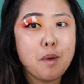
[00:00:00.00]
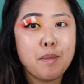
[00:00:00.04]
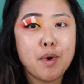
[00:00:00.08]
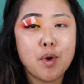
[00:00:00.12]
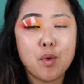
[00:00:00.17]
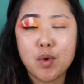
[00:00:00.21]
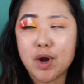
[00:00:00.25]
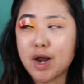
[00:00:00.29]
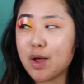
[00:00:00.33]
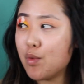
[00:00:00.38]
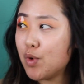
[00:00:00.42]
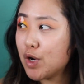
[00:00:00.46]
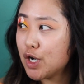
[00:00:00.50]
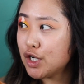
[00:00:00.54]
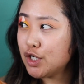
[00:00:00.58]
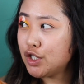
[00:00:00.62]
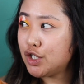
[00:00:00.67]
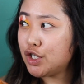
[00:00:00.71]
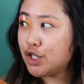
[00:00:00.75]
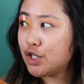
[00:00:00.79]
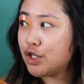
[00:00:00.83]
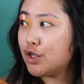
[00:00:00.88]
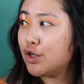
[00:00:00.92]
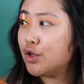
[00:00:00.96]
but what I want
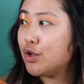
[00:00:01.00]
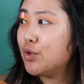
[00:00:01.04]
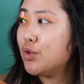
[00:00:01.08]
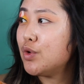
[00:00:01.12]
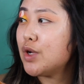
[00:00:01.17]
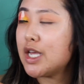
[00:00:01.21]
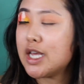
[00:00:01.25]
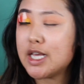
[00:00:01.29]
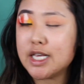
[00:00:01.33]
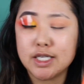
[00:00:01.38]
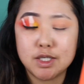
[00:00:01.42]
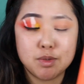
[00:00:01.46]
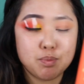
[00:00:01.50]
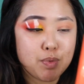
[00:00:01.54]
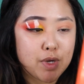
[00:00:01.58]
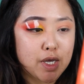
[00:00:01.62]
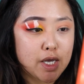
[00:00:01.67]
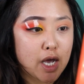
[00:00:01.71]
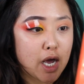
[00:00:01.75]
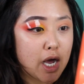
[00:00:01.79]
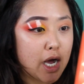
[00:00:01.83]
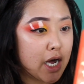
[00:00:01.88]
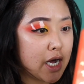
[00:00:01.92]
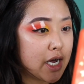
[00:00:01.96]
to do is,
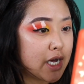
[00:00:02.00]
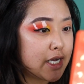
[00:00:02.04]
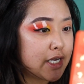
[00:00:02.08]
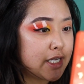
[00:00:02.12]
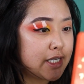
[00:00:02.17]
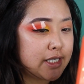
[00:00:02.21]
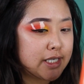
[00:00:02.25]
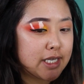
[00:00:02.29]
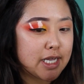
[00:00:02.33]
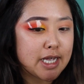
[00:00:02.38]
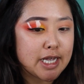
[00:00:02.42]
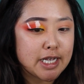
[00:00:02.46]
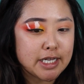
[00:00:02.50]
because